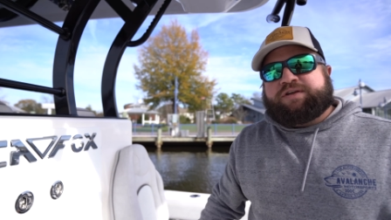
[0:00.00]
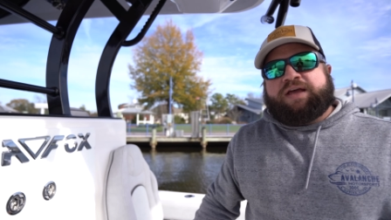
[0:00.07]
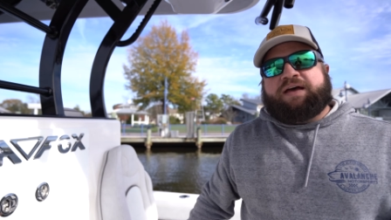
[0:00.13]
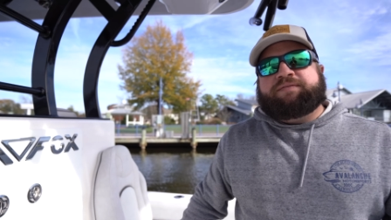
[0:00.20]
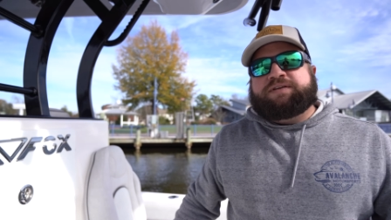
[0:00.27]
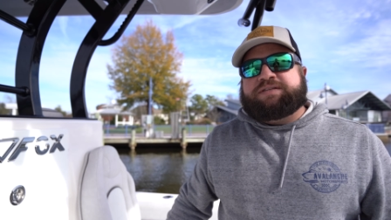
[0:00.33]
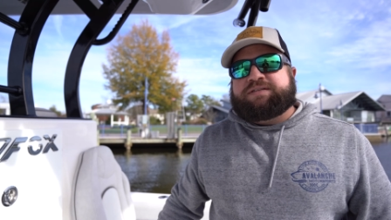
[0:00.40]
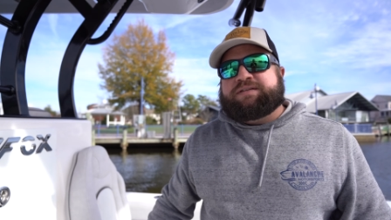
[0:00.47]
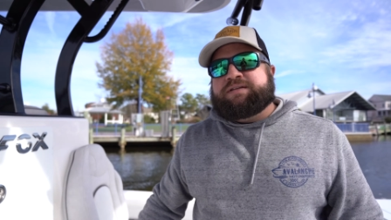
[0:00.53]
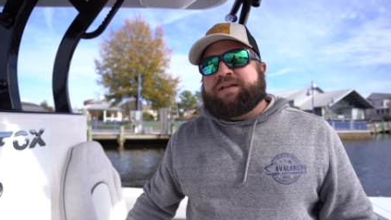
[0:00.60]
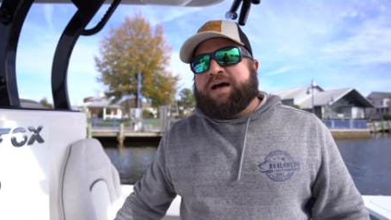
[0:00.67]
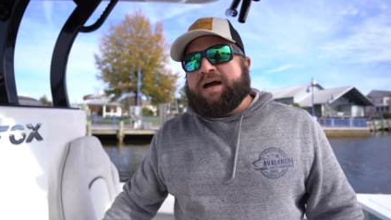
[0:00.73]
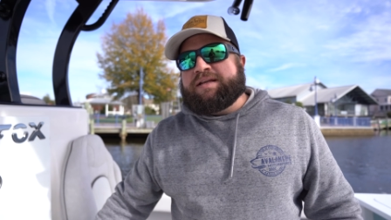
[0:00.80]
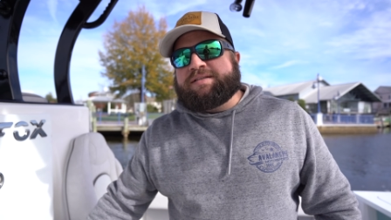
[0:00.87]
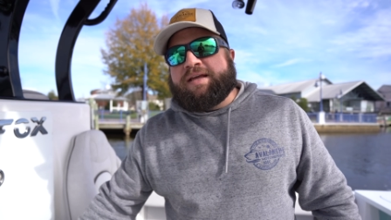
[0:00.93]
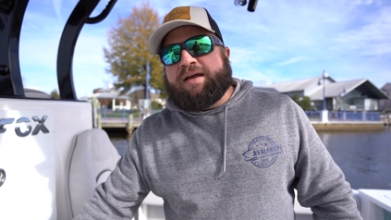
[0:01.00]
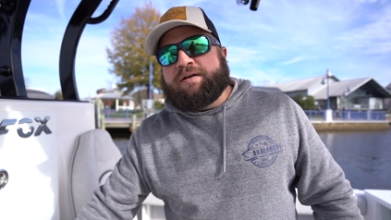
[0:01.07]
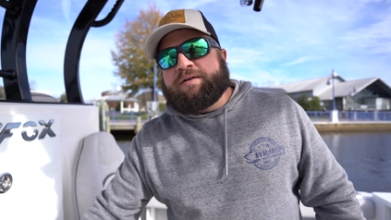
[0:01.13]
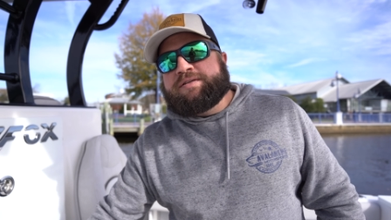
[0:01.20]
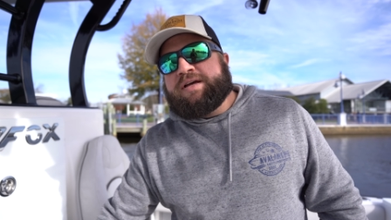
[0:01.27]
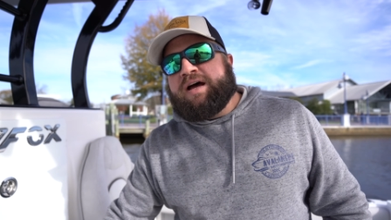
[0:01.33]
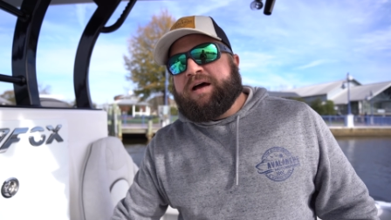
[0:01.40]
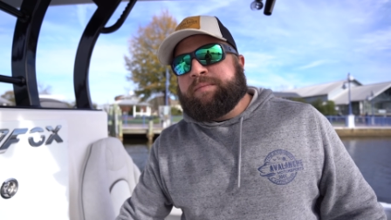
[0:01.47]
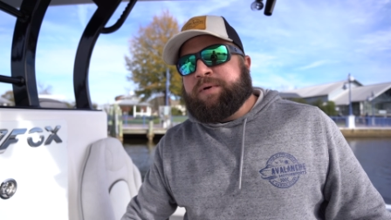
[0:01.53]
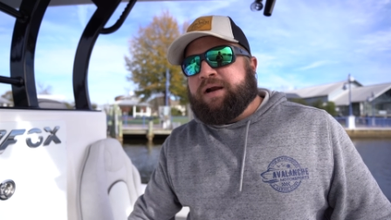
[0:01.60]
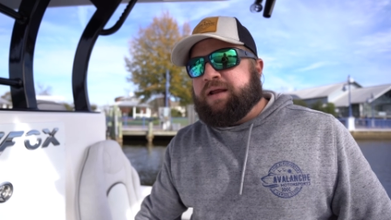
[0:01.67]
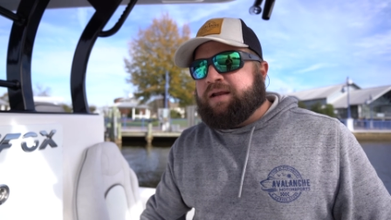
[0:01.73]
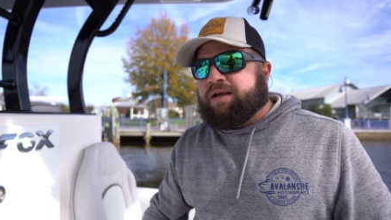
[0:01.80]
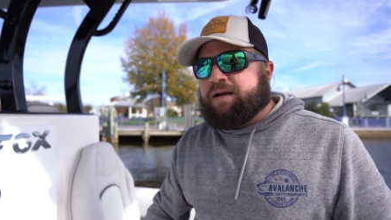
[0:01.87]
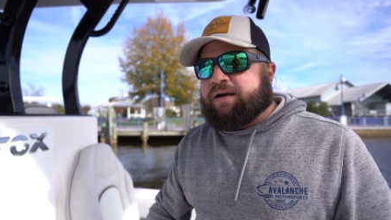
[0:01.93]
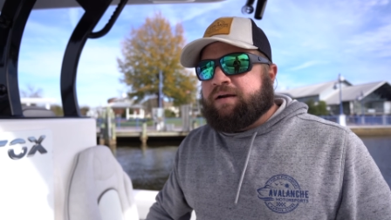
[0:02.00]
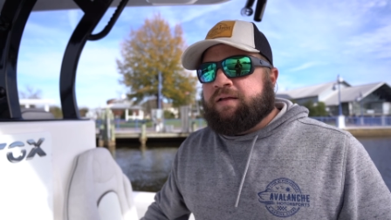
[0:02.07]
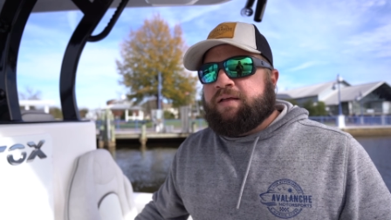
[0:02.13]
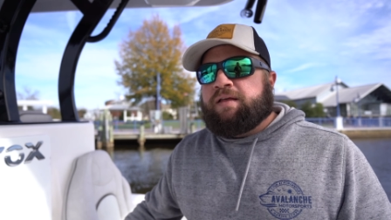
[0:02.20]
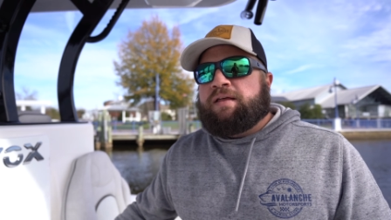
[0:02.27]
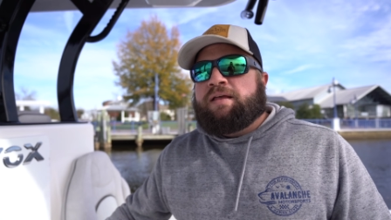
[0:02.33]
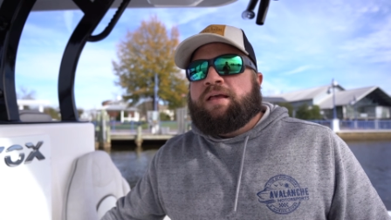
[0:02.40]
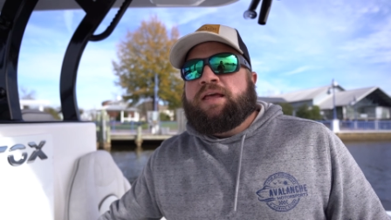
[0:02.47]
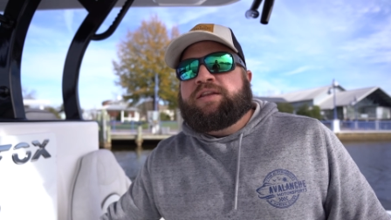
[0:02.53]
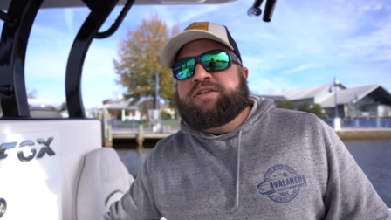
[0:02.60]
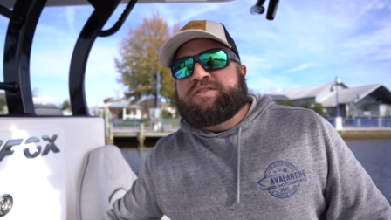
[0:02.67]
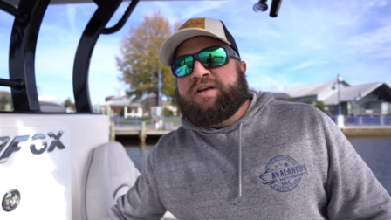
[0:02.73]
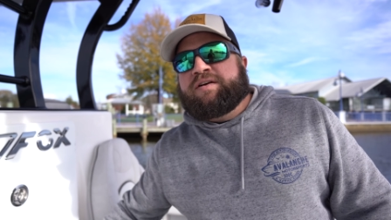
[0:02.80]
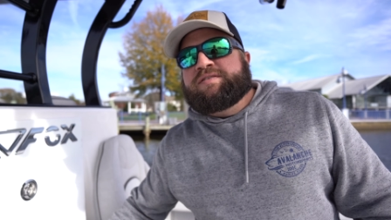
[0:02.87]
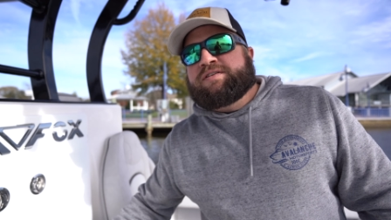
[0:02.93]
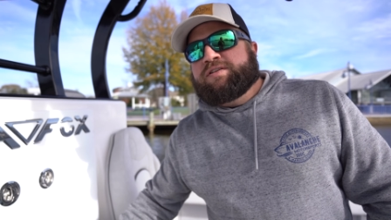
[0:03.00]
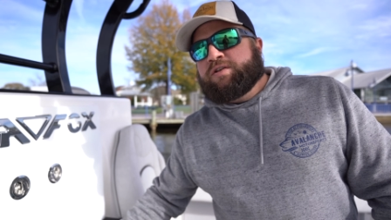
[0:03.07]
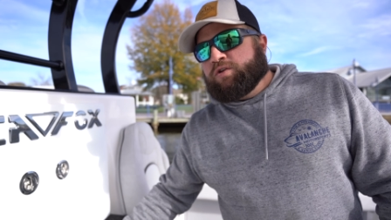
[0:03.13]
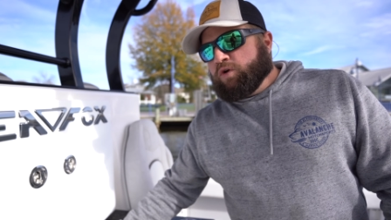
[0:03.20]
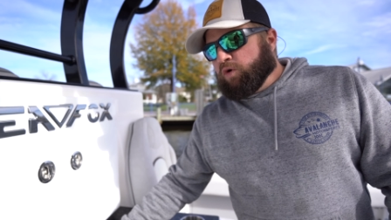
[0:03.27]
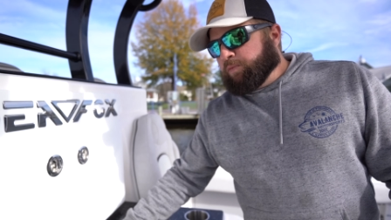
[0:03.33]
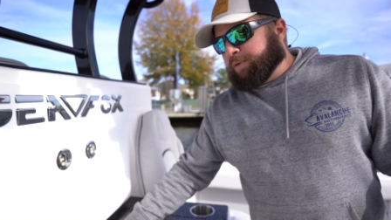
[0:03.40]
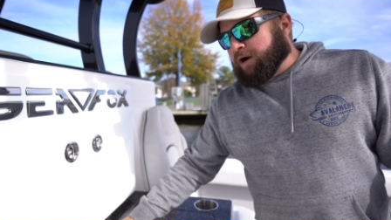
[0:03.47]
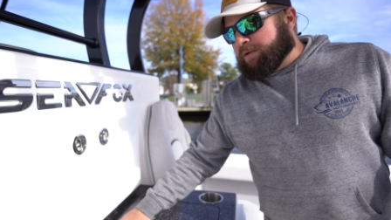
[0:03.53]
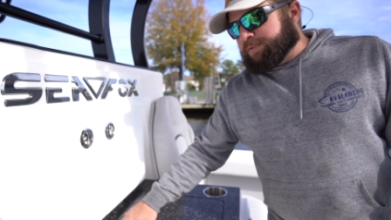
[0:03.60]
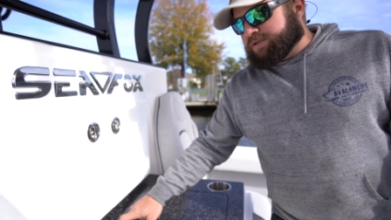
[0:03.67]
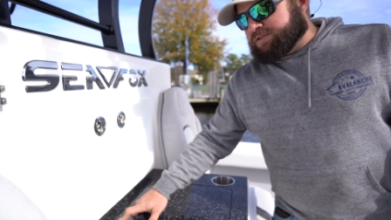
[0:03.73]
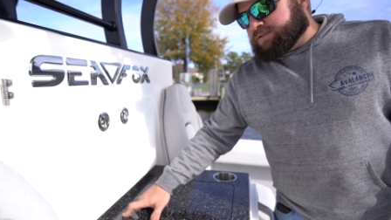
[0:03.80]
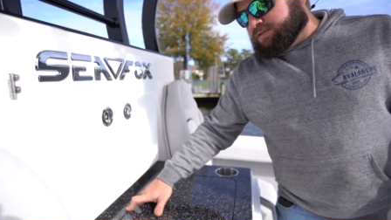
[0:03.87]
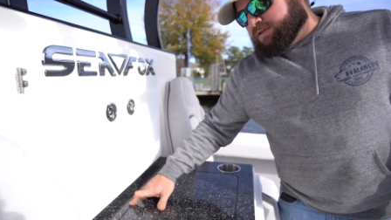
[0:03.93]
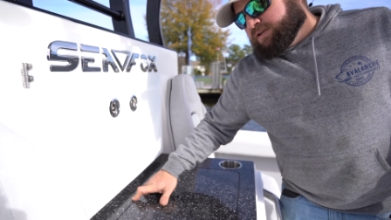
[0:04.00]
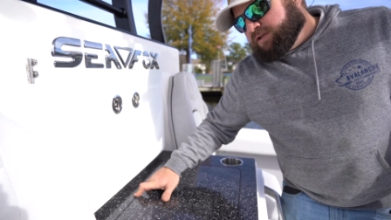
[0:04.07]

you have this nice countertop right here. It serves as a dual purpose.